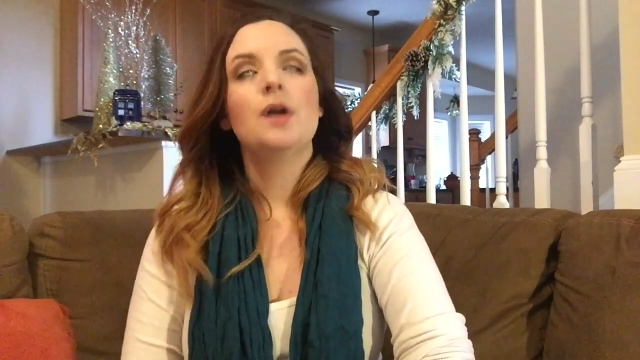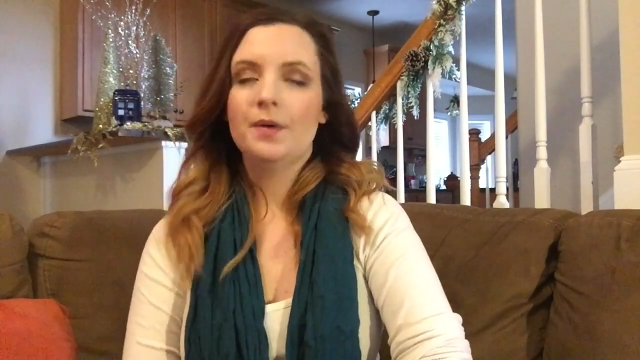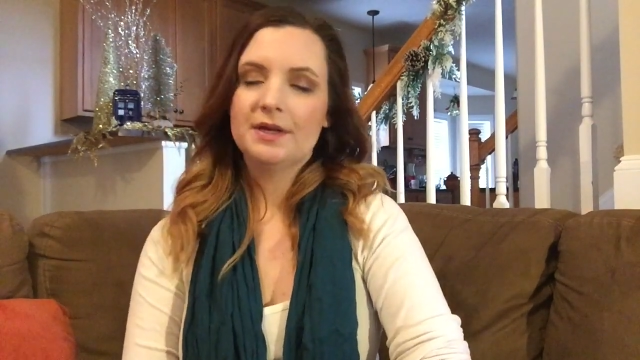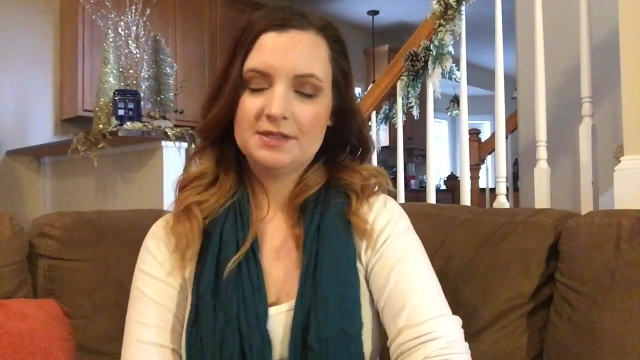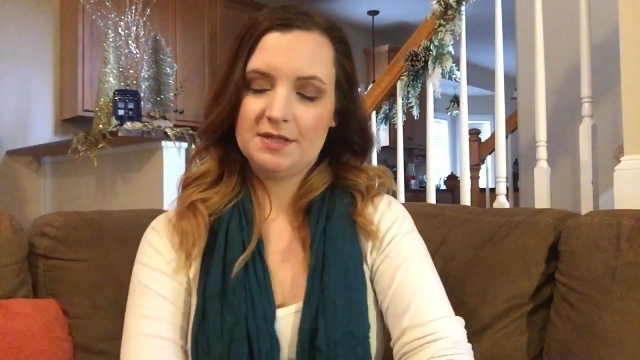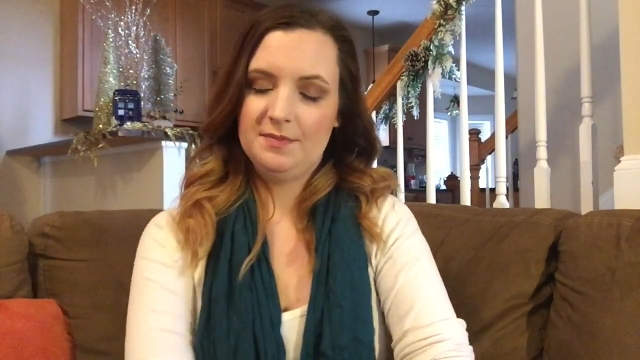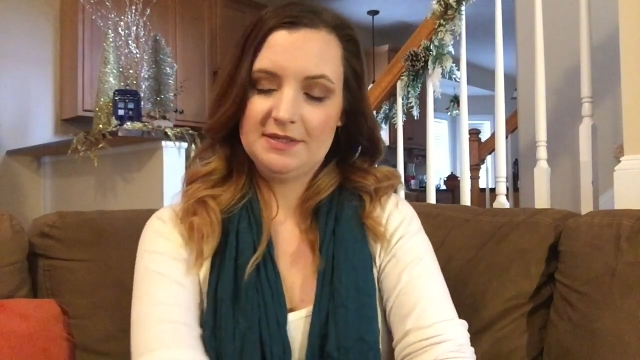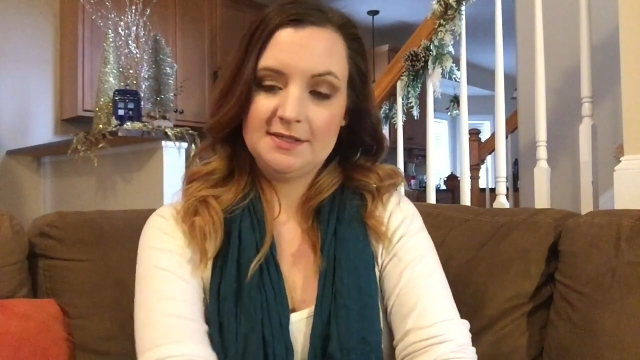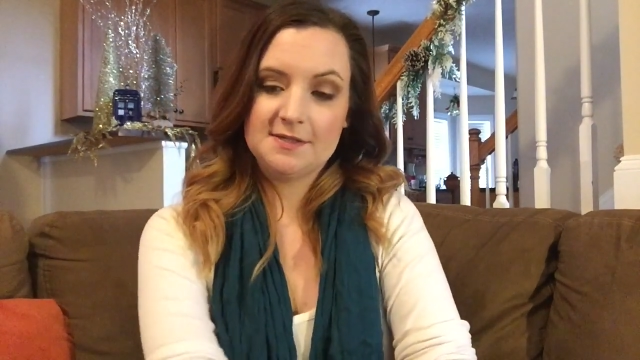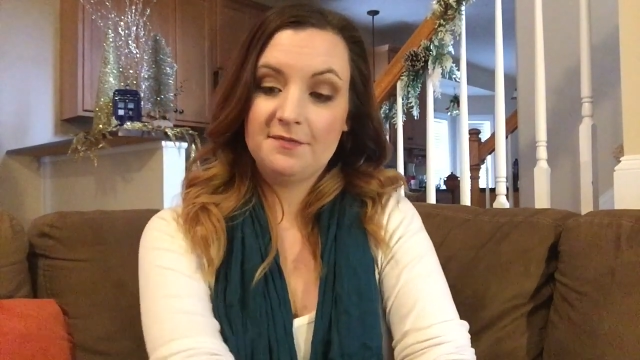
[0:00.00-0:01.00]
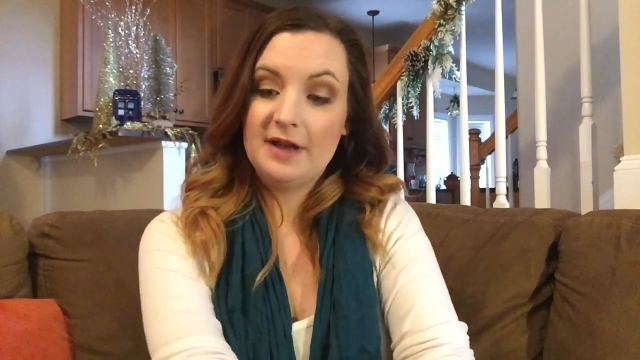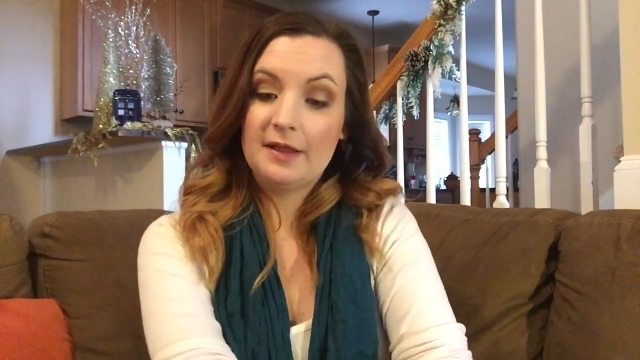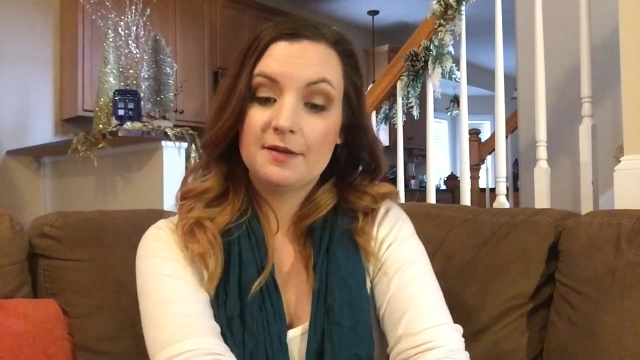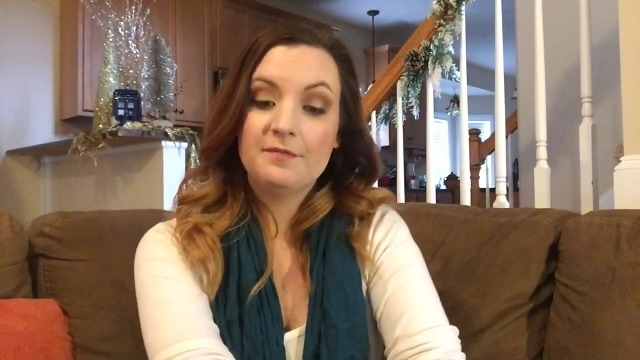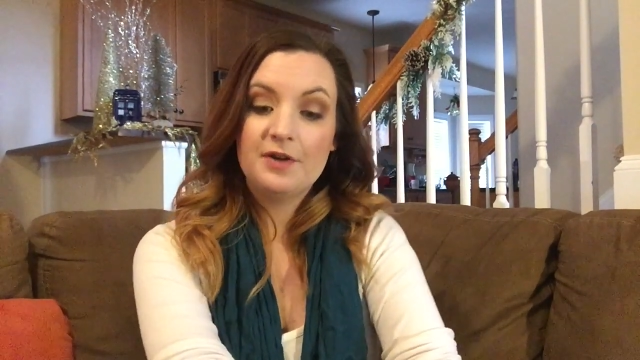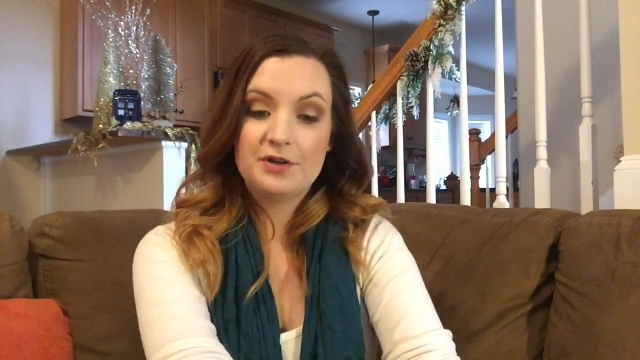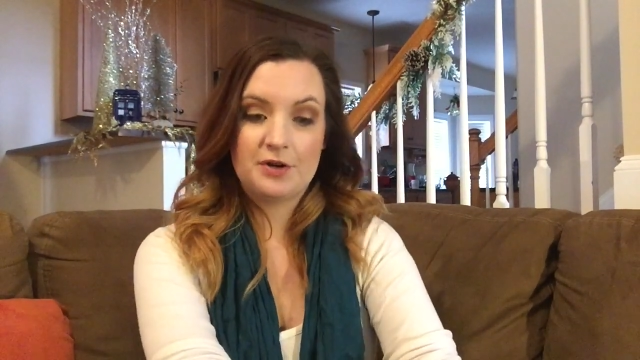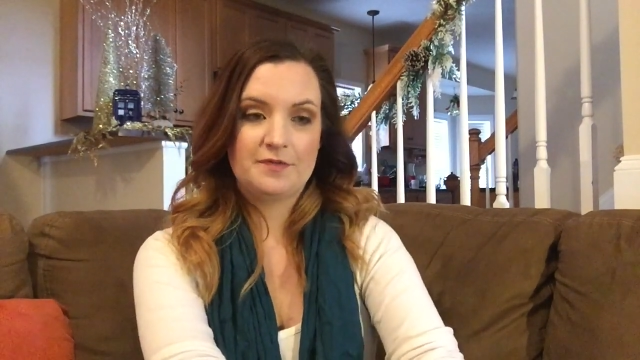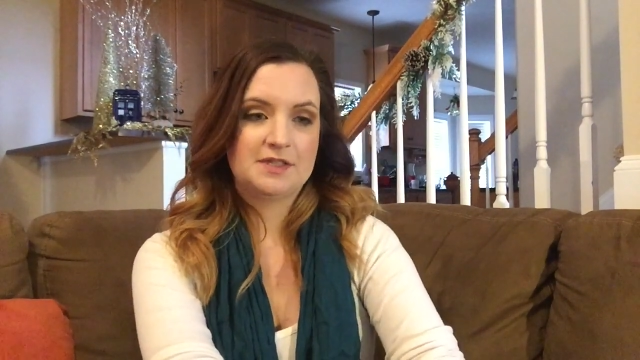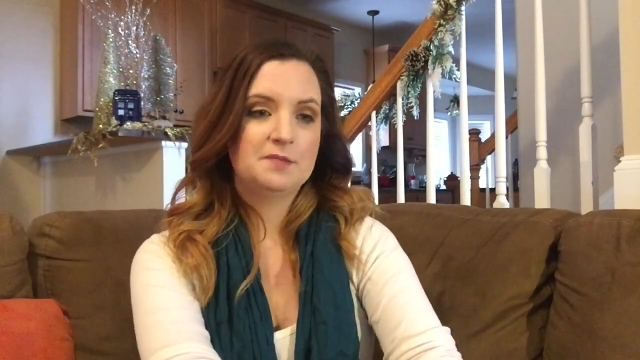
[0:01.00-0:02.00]
going into the midseason finale, I'm very
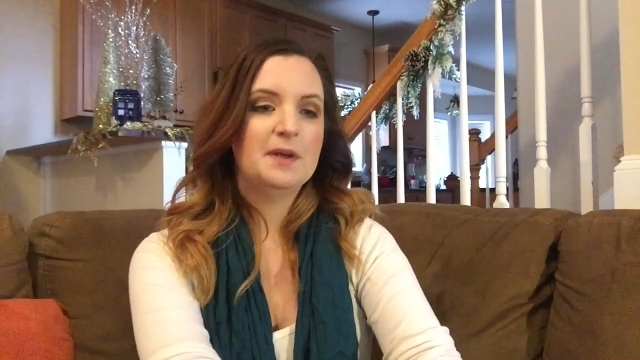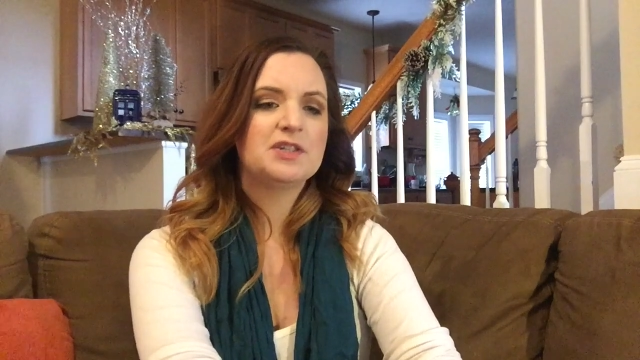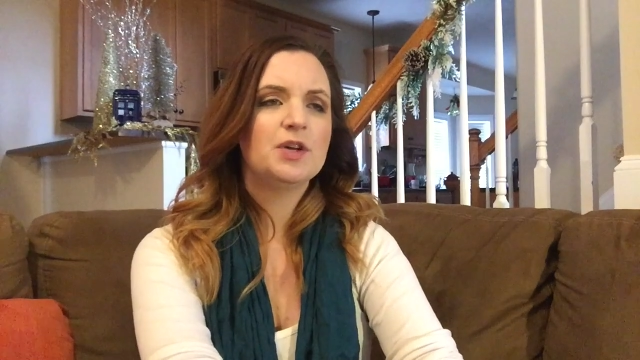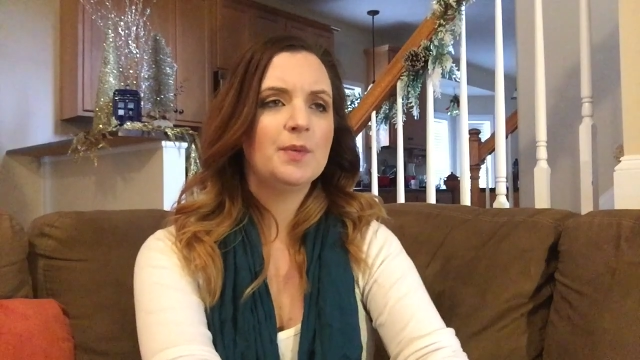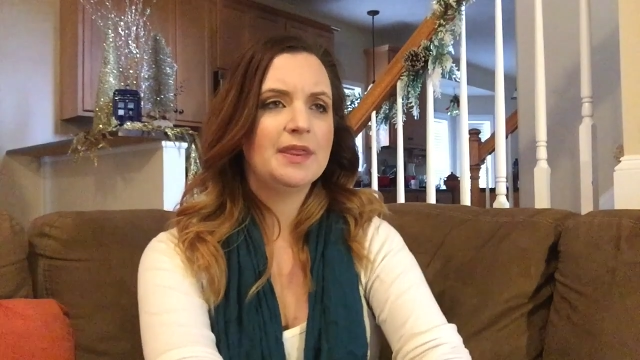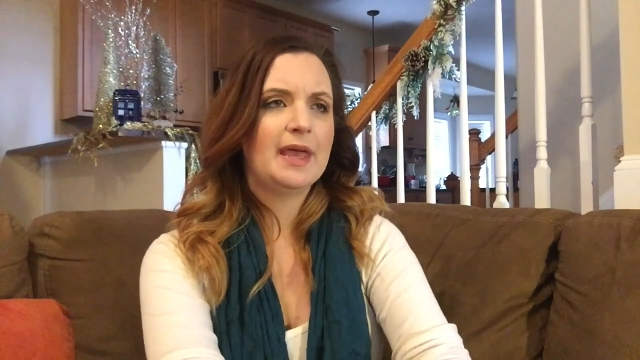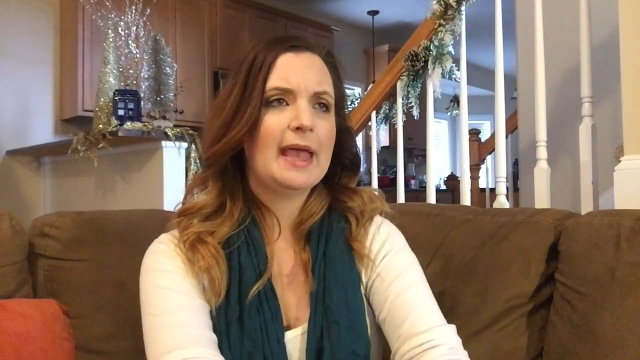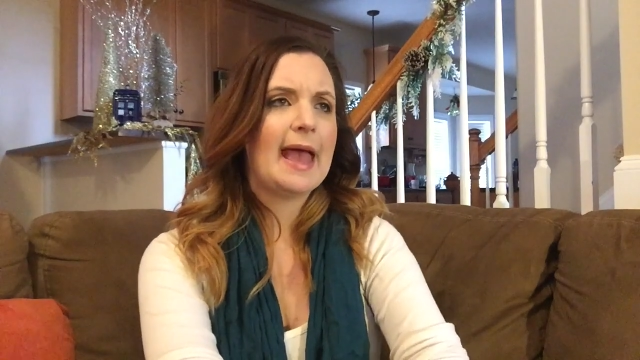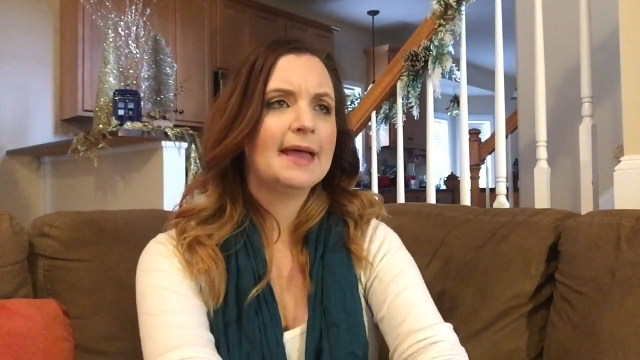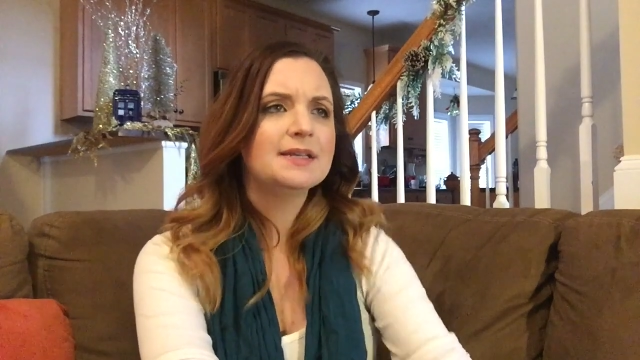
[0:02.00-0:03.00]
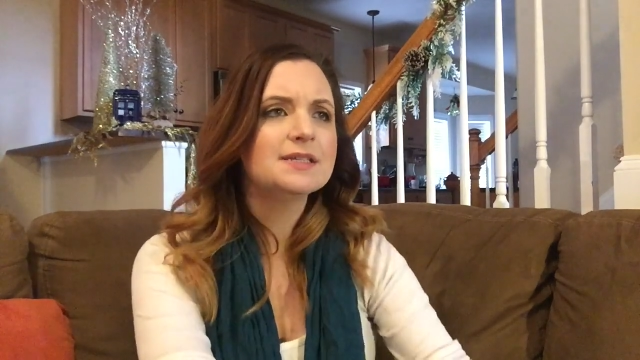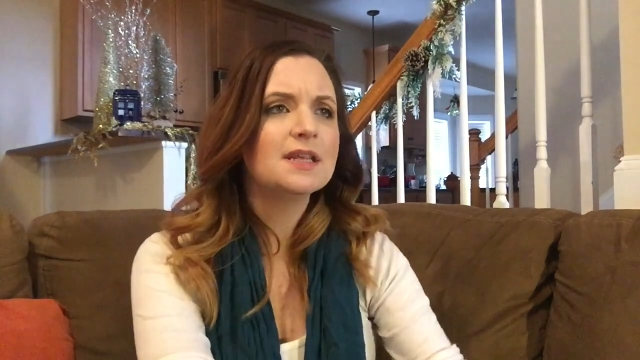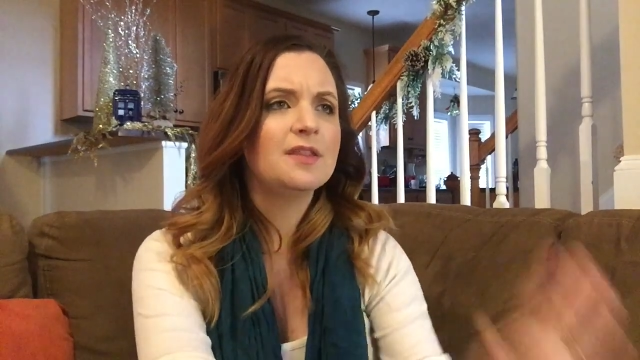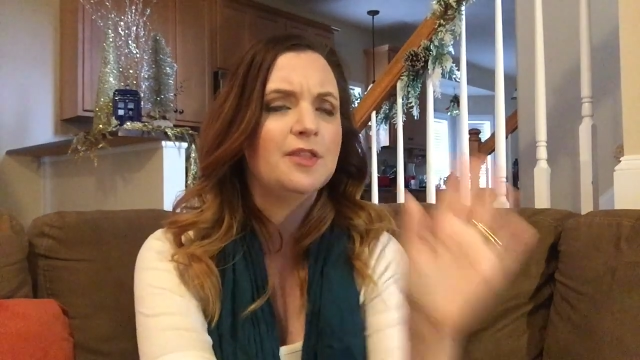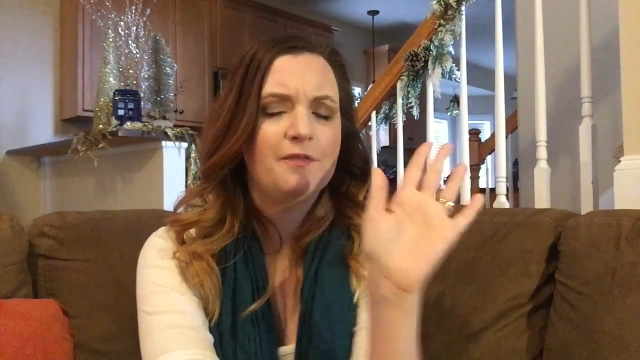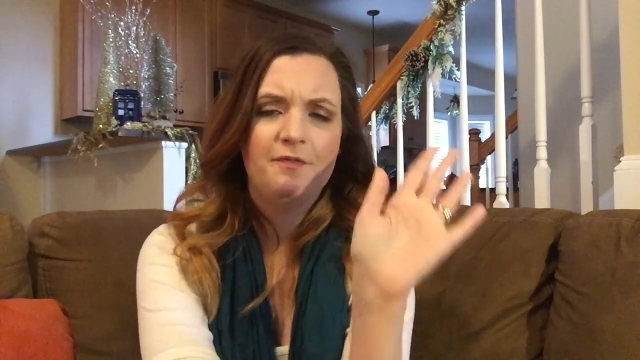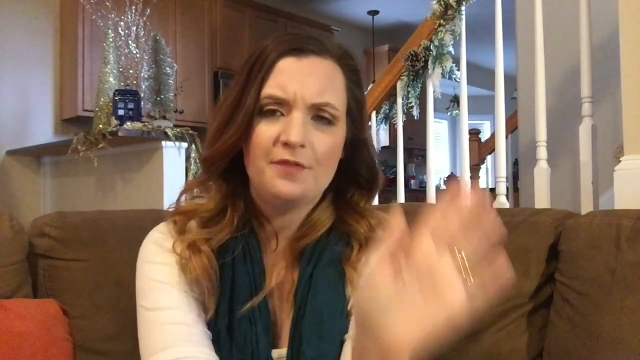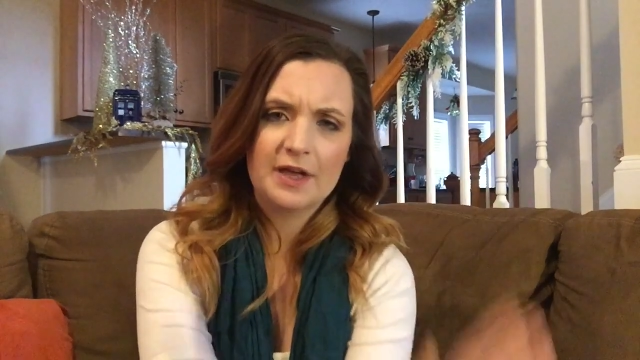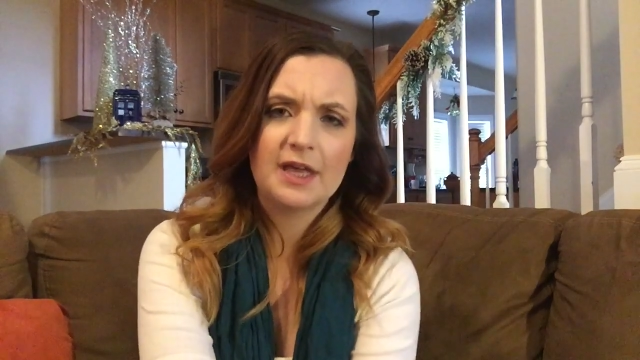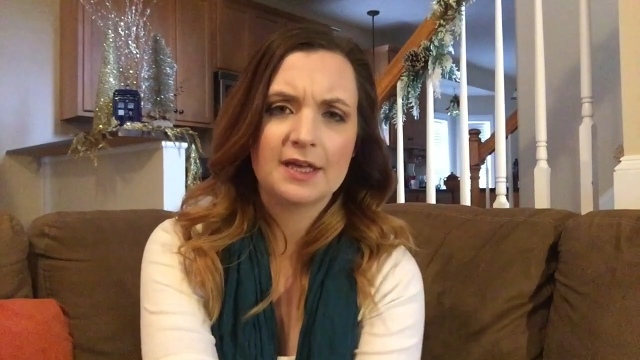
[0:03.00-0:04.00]
nervous, especially when they end the
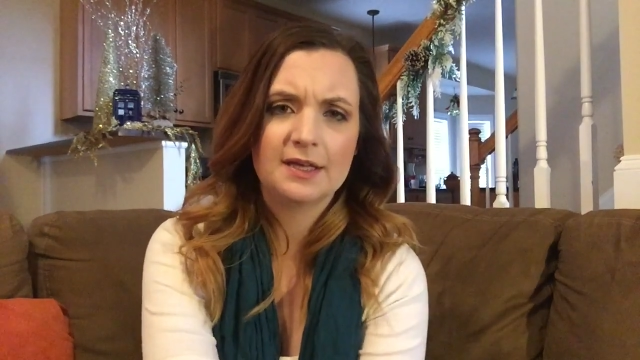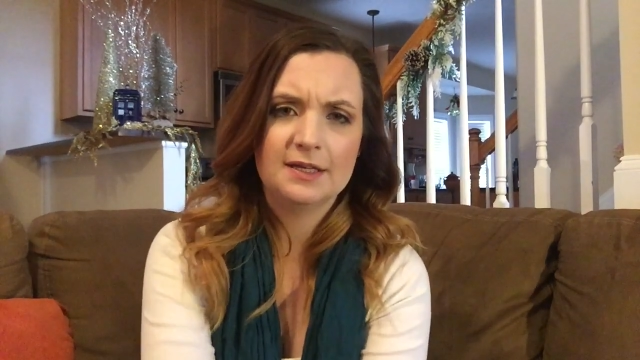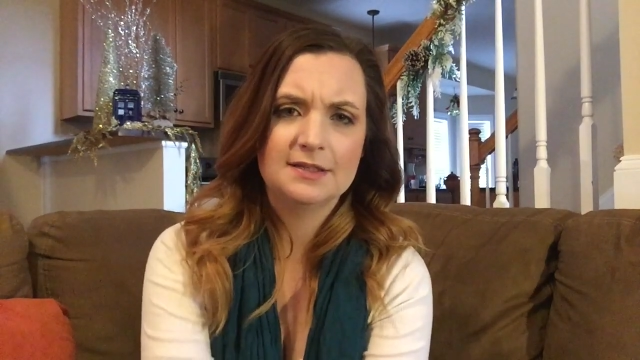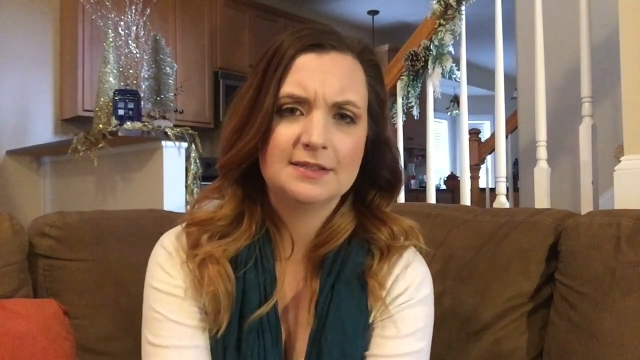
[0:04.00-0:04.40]
fucking